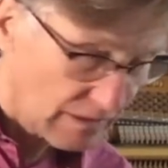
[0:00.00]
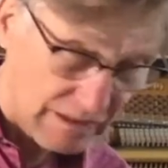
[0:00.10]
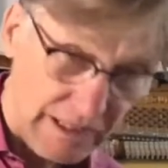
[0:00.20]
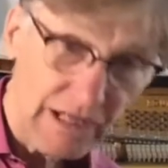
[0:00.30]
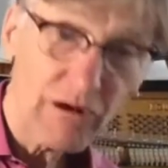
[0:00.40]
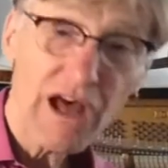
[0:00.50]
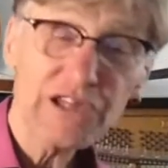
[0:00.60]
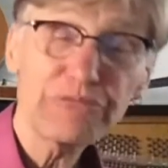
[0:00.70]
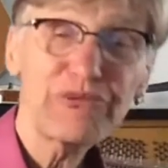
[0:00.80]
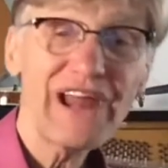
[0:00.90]
Here on
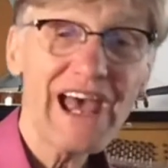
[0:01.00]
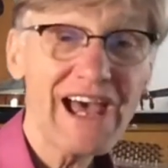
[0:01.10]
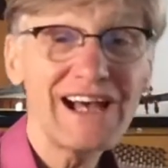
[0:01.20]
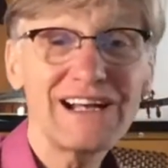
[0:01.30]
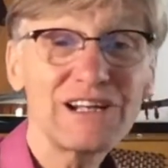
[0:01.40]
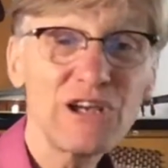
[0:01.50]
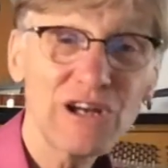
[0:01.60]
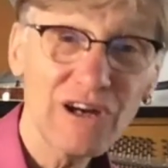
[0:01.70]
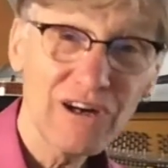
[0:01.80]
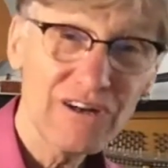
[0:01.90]
the planet
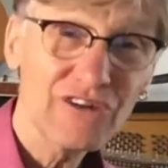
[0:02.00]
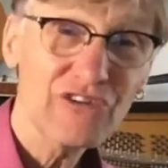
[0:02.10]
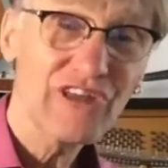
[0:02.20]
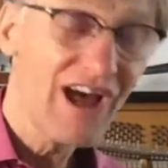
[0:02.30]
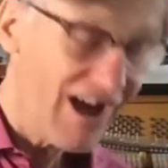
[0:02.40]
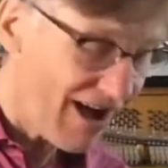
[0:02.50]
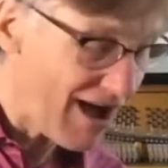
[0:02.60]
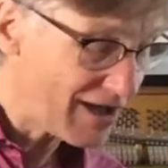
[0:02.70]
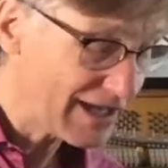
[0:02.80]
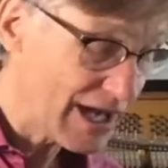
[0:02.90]
Earth,
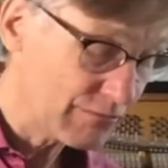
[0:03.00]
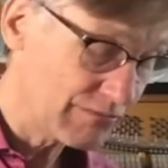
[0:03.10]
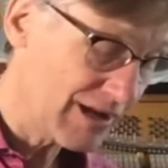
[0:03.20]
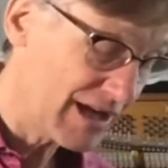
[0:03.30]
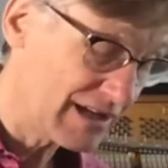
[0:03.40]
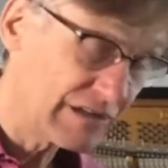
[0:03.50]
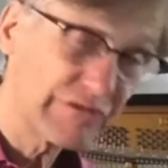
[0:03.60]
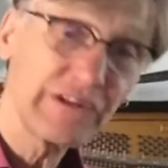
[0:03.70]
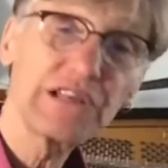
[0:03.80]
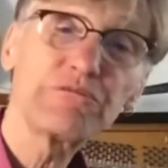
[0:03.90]
I'll get my
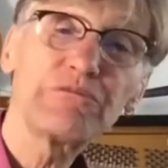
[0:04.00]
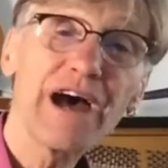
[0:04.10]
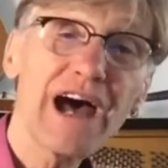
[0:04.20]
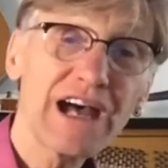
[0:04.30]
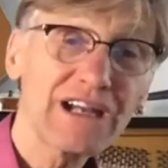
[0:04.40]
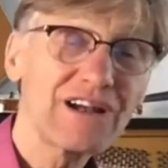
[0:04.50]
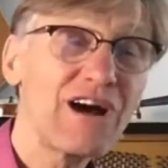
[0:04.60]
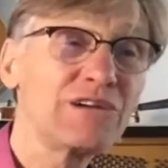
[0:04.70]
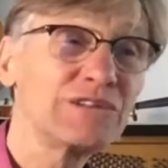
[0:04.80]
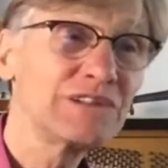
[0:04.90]
feet back
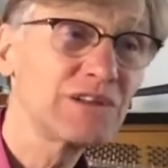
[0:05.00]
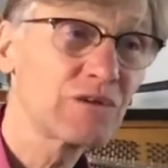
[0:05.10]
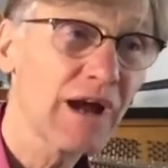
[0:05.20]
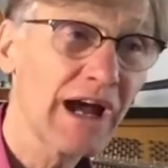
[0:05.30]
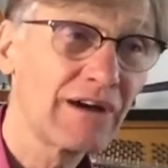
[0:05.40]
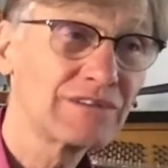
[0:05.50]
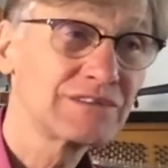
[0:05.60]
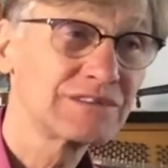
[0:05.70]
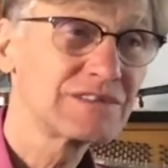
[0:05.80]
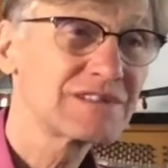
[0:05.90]
on the
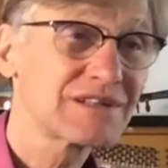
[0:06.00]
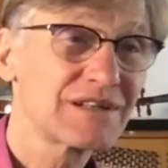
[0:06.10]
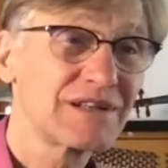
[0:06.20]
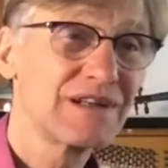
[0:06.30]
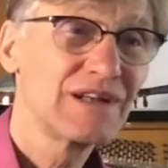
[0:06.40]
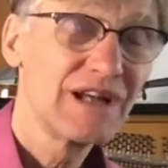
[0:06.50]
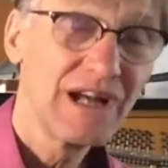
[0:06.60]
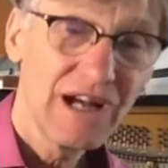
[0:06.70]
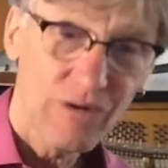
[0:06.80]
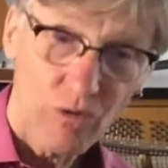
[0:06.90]
ground,
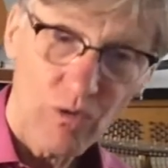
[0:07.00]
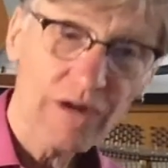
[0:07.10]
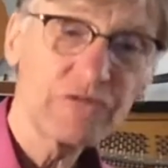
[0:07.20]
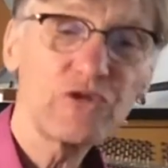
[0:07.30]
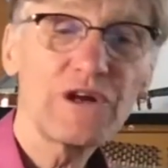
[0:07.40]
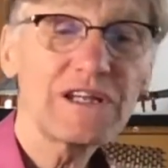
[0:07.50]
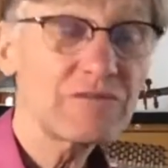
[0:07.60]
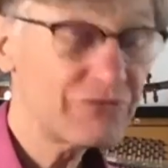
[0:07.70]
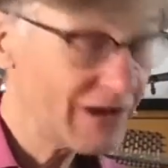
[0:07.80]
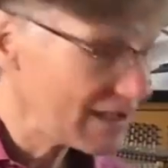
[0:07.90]
1 foot in
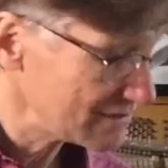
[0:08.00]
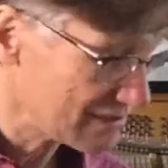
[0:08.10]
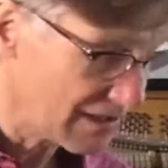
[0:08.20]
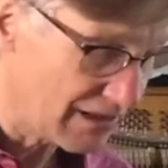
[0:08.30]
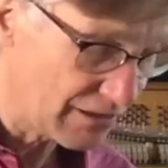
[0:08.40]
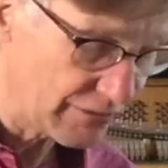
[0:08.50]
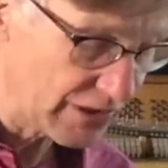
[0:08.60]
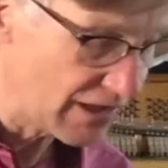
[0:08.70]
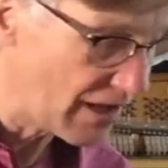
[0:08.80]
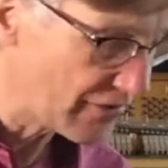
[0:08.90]
front of
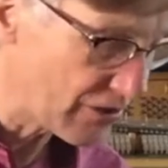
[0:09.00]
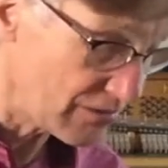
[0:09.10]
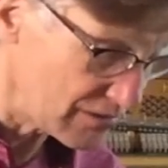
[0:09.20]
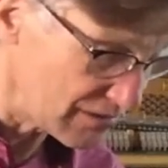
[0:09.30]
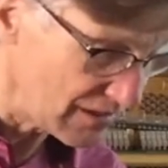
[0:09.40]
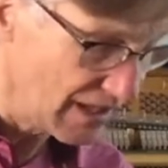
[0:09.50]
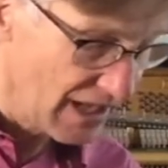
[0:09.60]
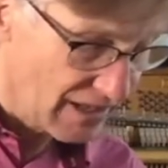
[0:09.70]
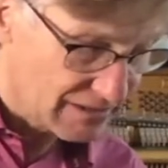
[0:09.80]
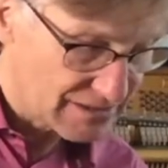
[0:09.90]
the other
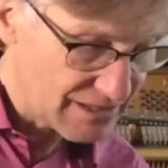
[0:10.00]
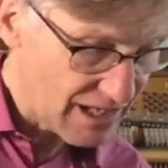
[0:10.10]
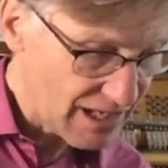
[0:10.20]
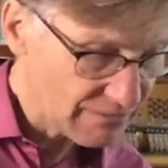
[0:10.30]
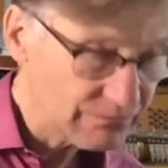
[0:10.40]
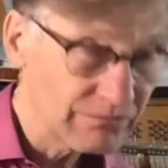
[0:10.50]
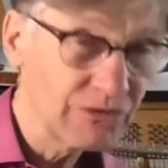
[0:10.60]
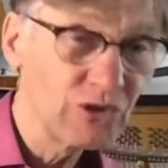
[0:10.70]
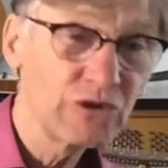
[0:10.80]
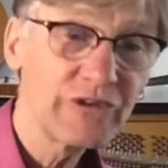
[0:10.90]
as I'm
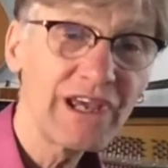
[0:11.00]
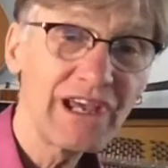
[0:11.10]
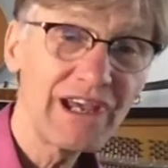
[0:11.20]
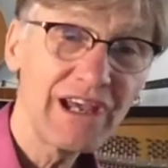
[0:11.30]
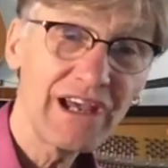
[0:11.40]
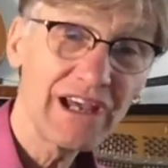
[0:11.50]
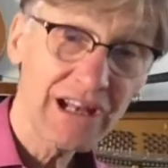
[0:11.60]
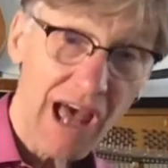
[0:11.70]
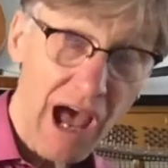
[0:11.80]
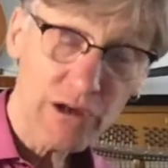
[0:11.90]
moving
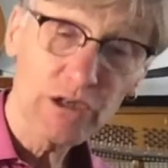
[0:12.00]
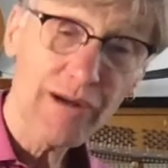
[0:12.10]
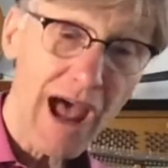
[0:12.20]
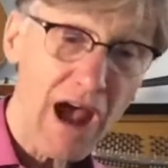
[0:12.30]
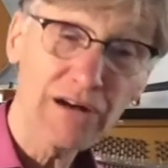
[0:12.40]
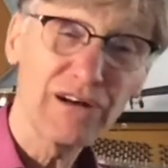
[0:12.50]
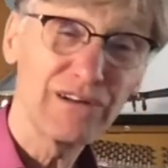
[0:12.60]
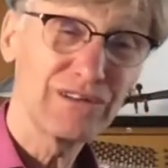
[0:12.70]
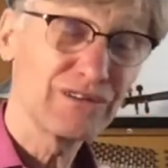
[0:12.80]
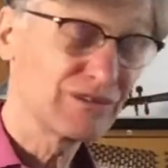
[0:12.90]

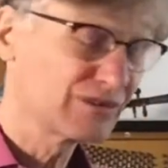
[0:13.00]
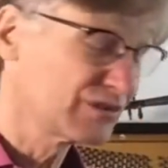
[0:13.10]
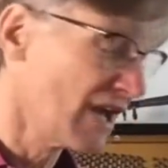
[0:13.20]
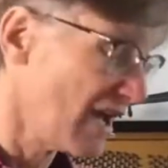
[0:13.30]
around.